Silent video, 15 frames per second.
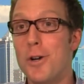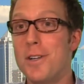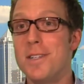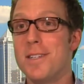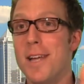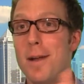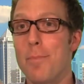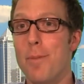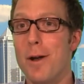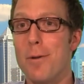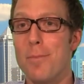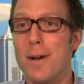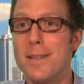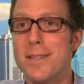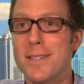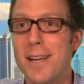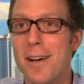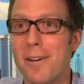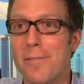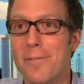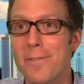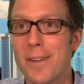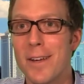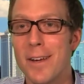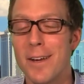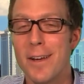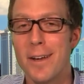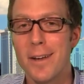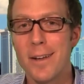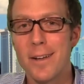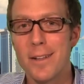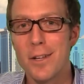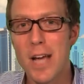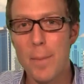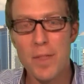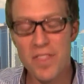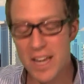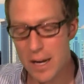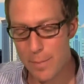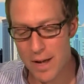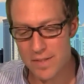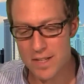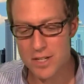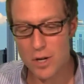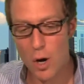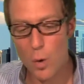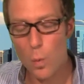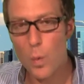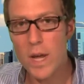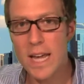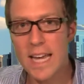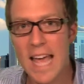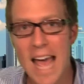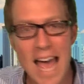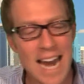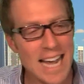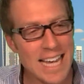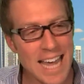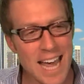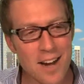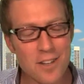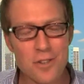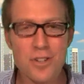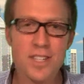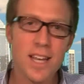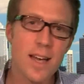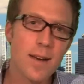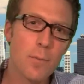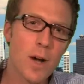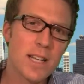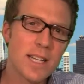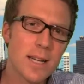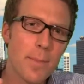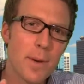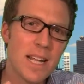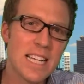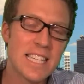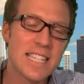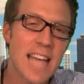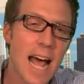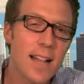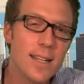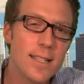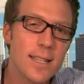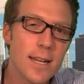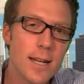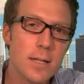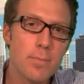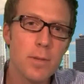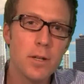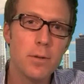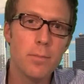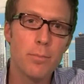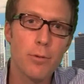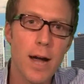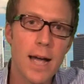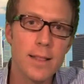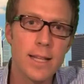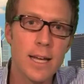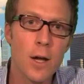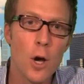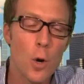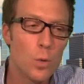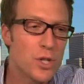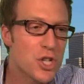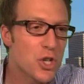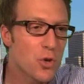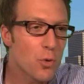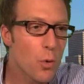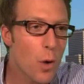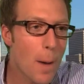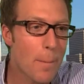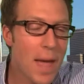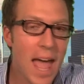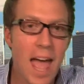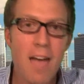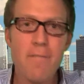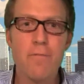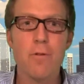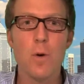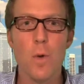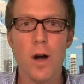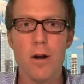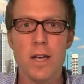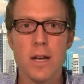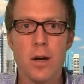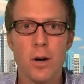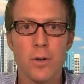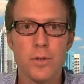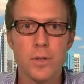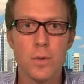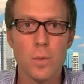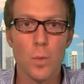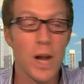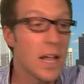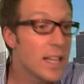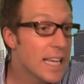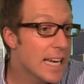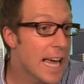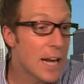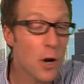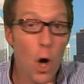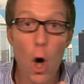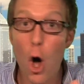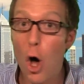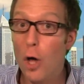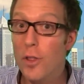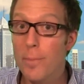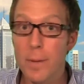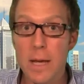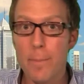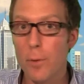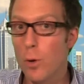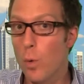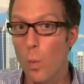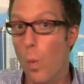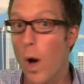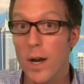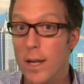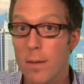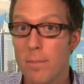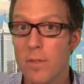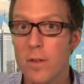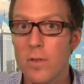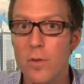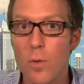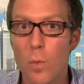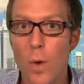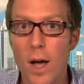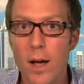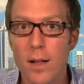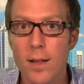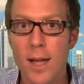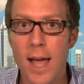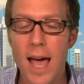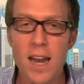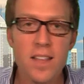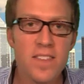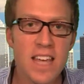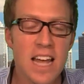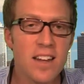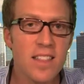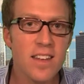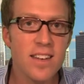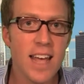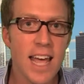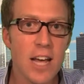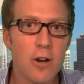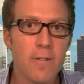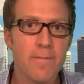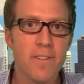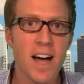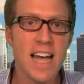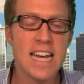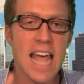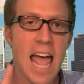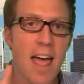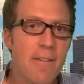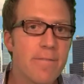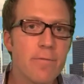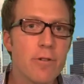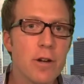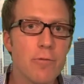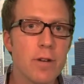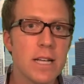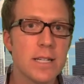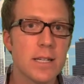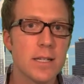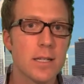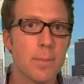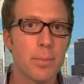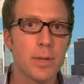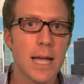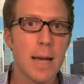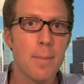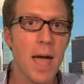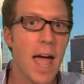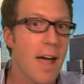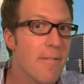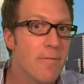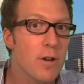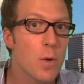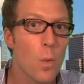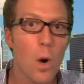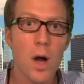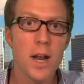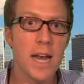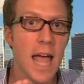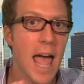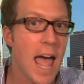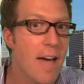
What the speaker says: couldn't have said it better myself. Look, I've been thinking about this all week, and I can't understand why somebody as talented as Milton Bradley would screw up everywhere he goes, would alienate all the people who want him to do well, and at the end of the day could find every reason to blame everyone and